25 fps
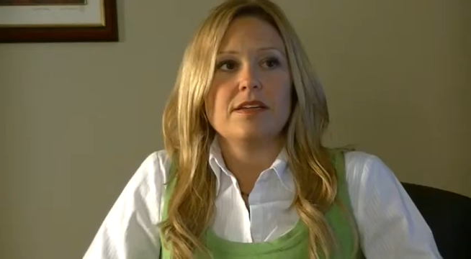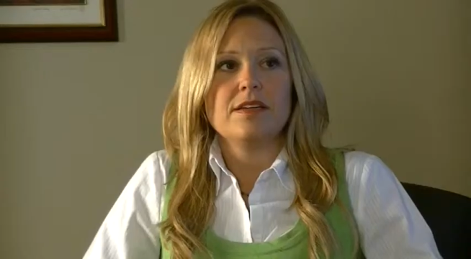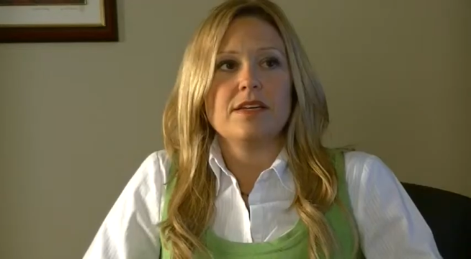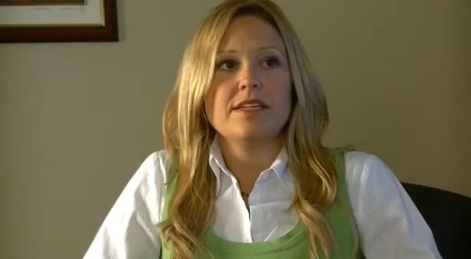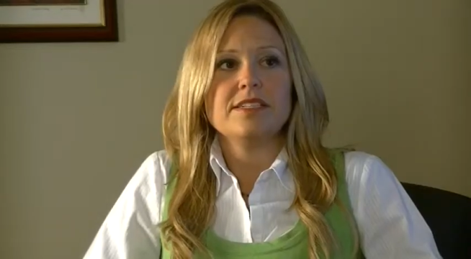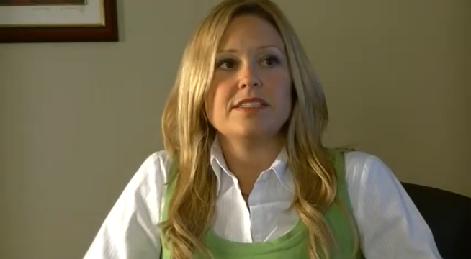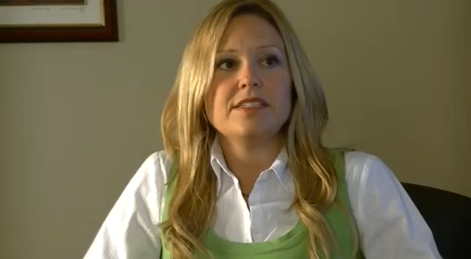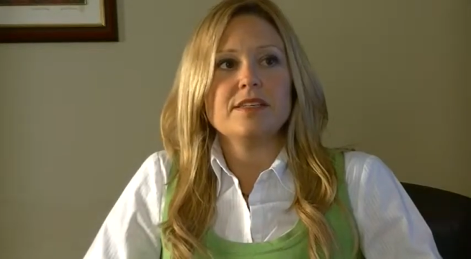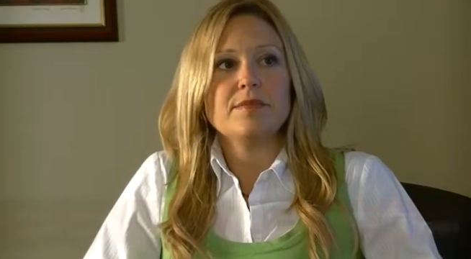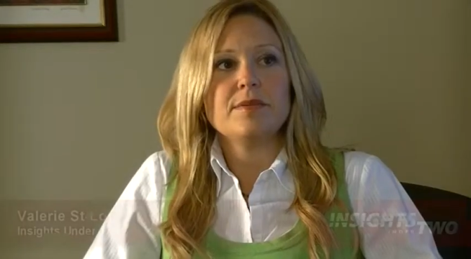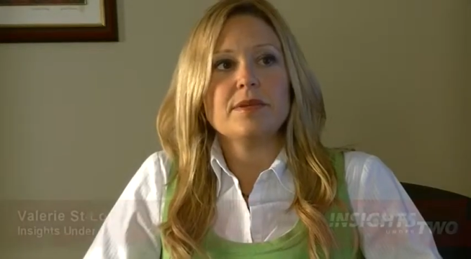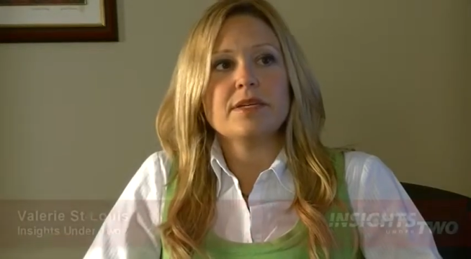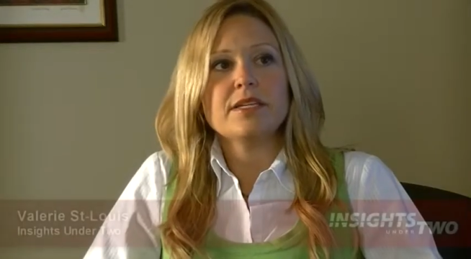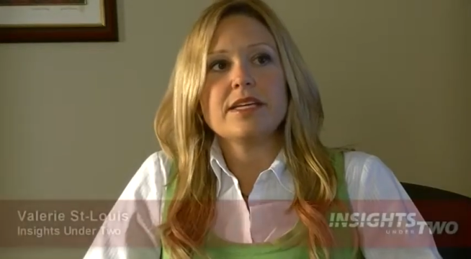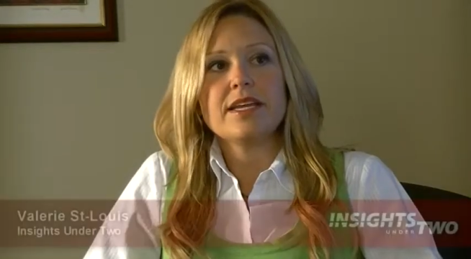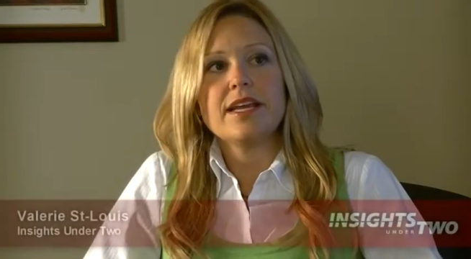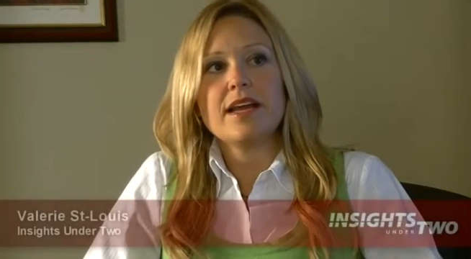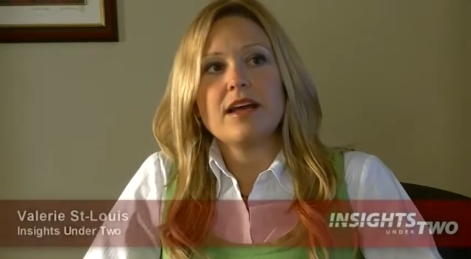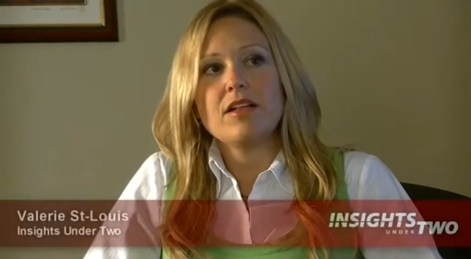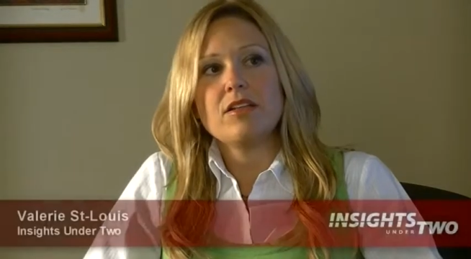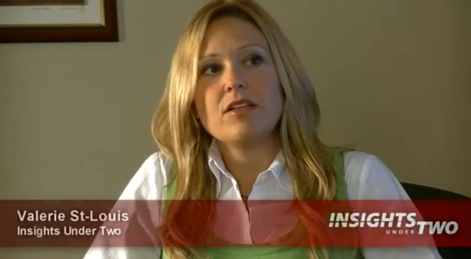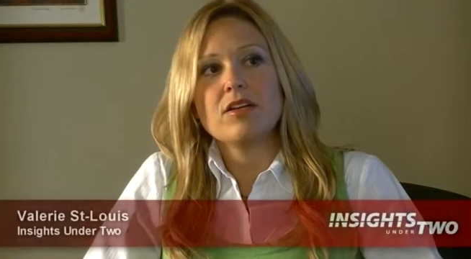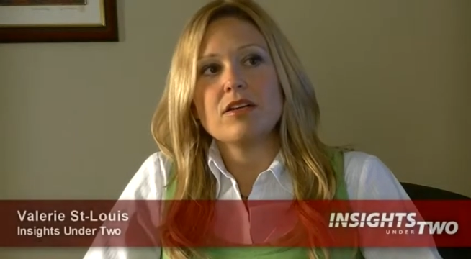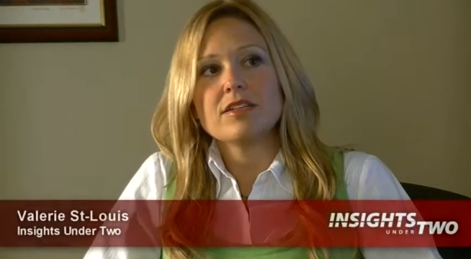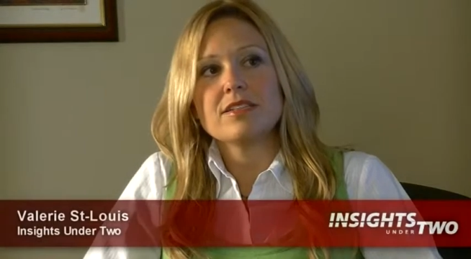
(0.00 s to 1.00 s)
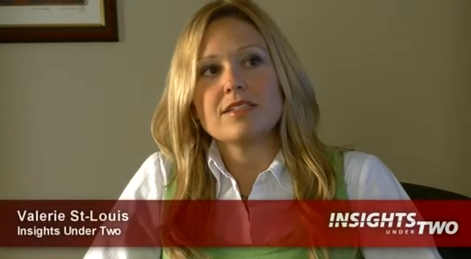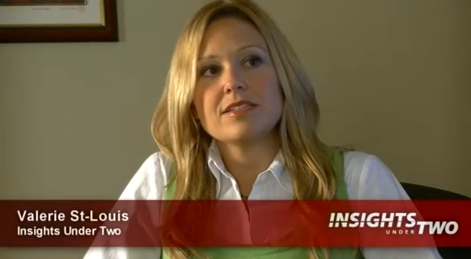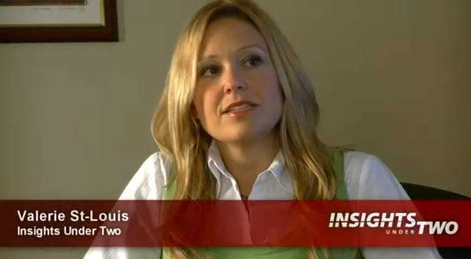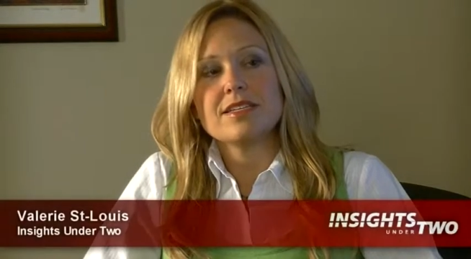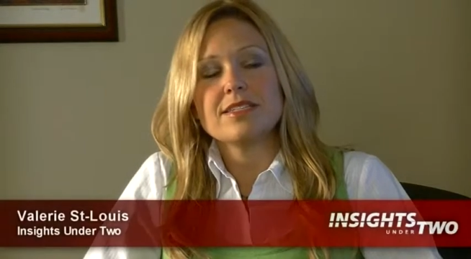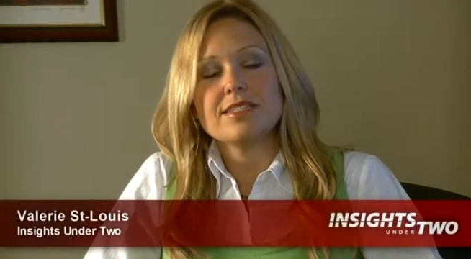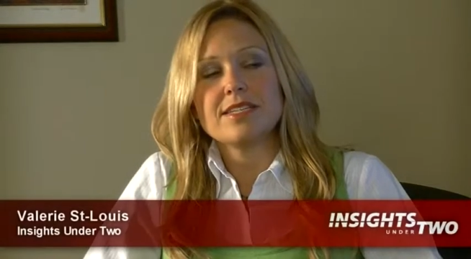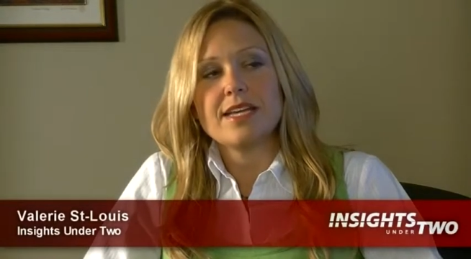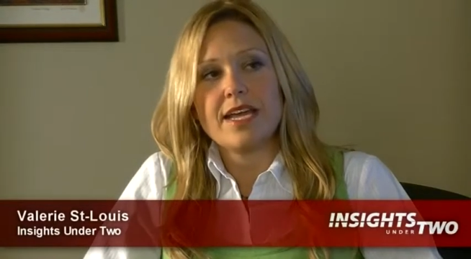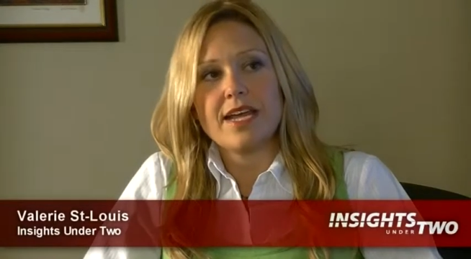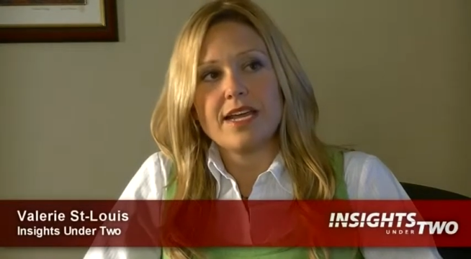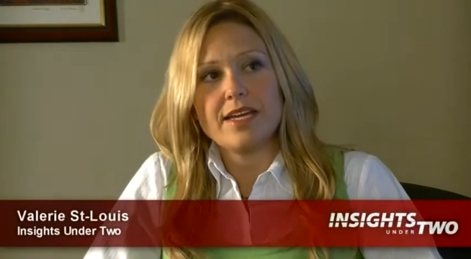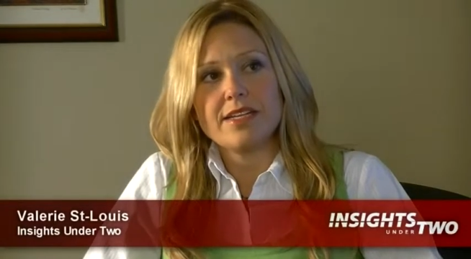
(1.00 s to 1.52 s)
And typically, how long does
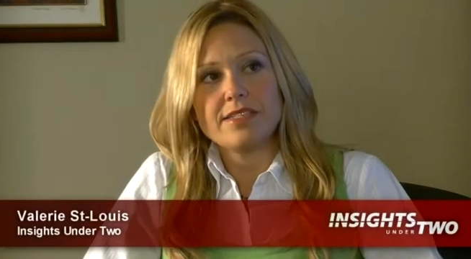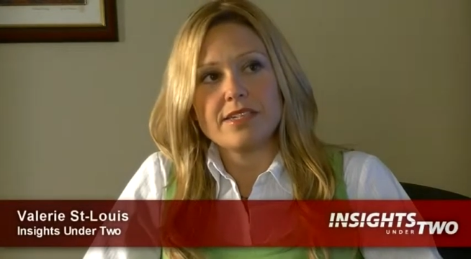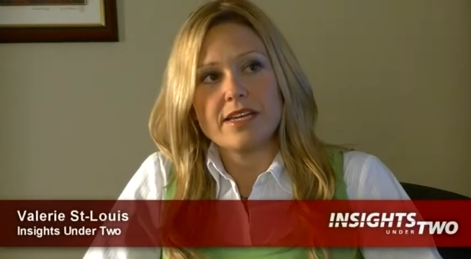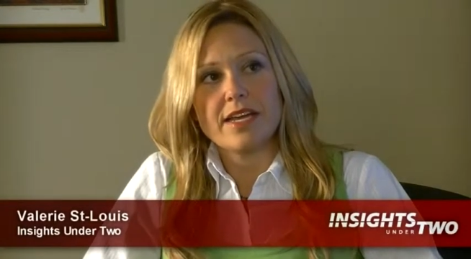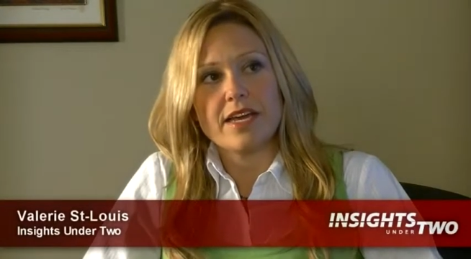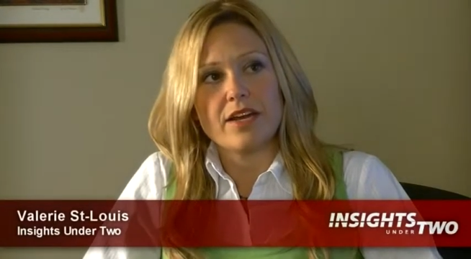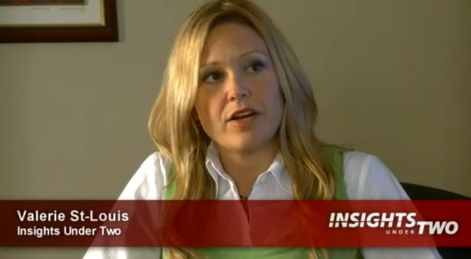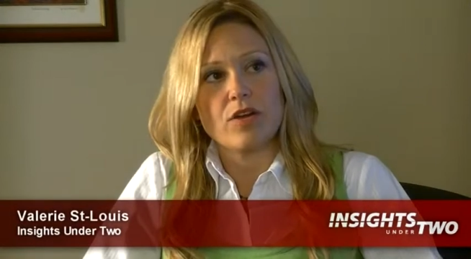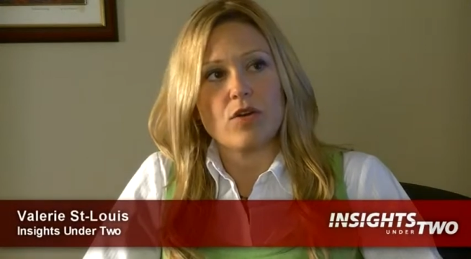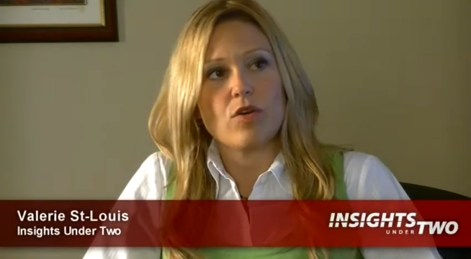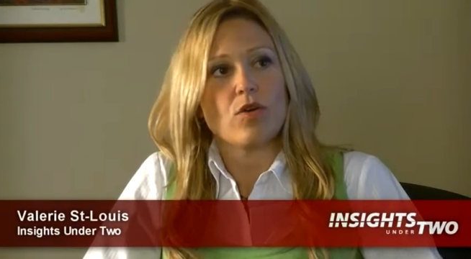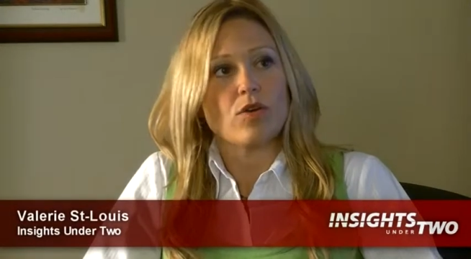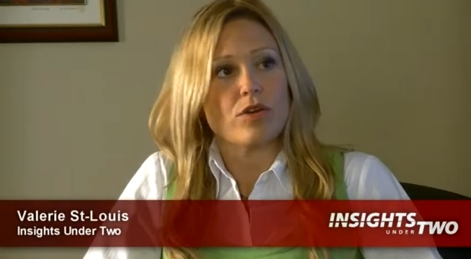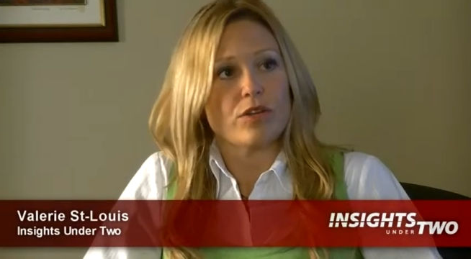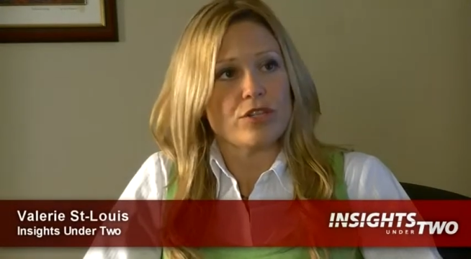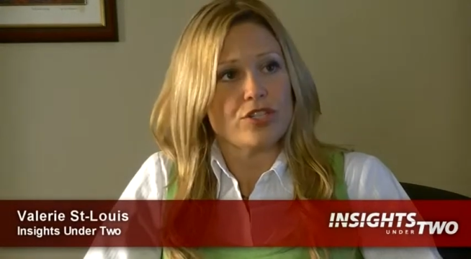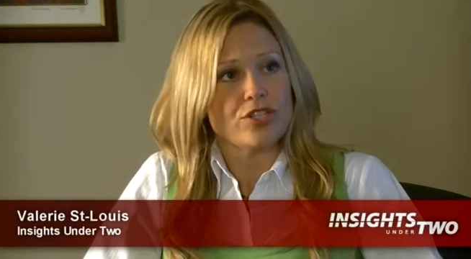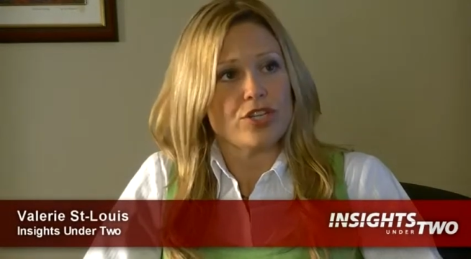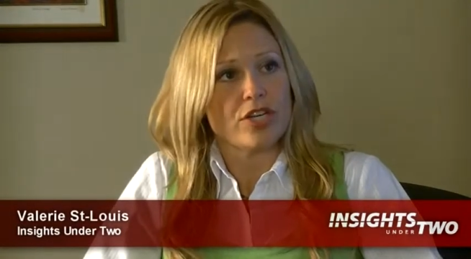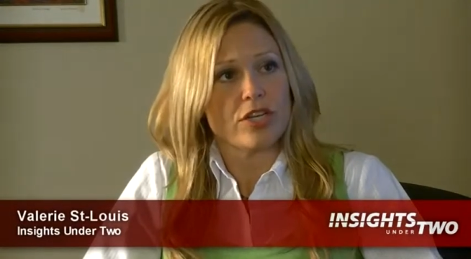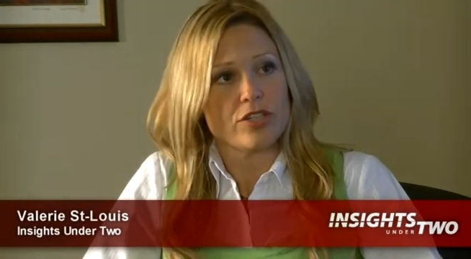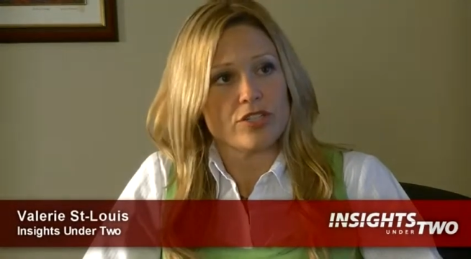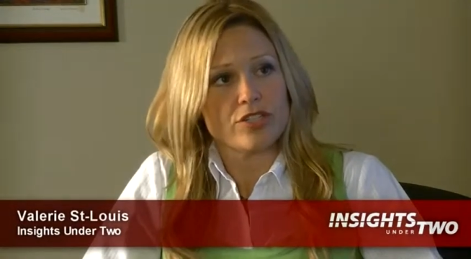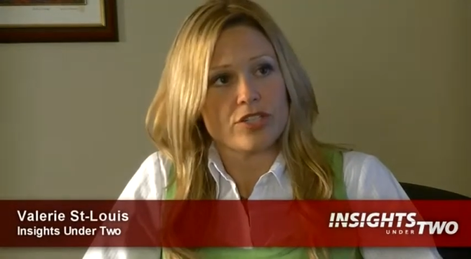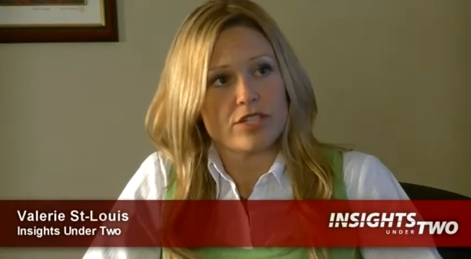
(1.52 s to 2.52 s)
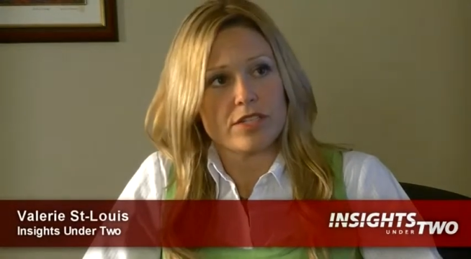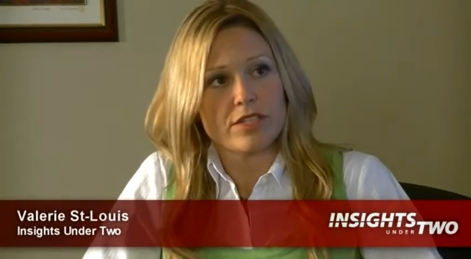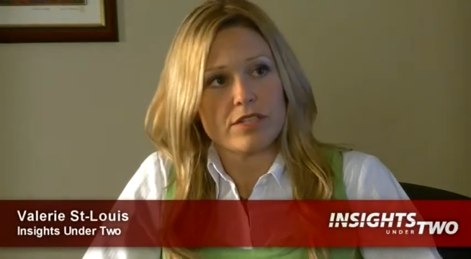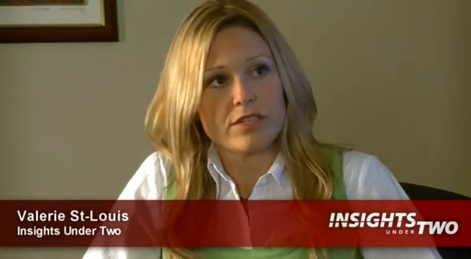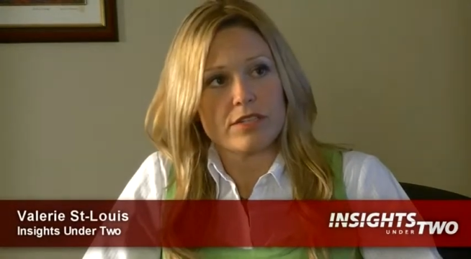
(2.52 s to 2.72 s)
it take to get a court injunction?